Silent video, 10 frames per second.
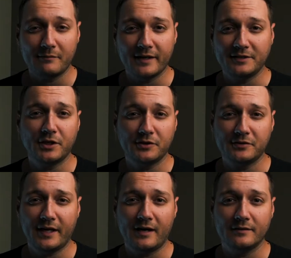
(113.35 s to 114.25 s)
my shutter
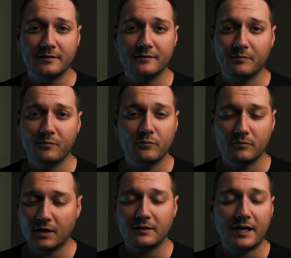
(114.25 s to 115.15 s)
down
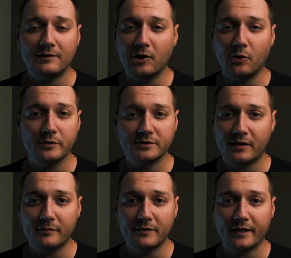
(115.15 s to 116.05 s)
a lot lower so
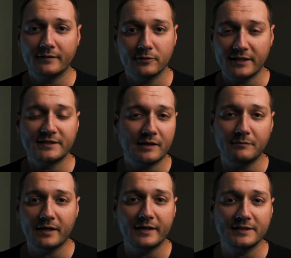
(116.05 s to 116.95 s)
I'm not raising up
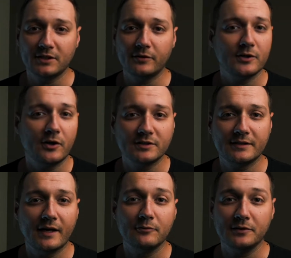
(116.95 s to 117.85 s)
my ISO and
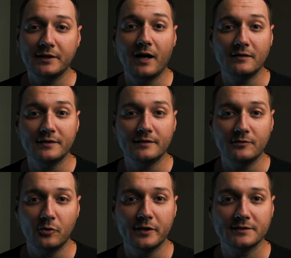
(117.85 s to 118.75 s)
causing that really ugly
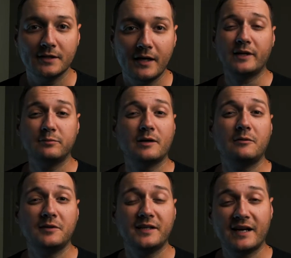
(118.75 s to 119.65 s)
noise. And
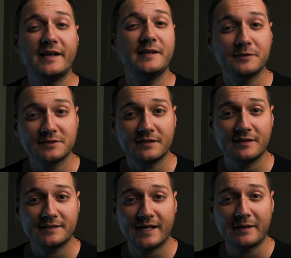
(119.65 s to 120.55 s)
probably 90% of
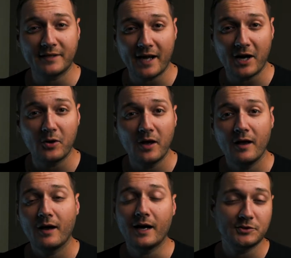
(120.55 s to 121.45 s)
the time now,
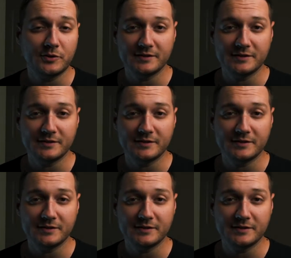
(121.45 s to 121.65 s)
I shoot in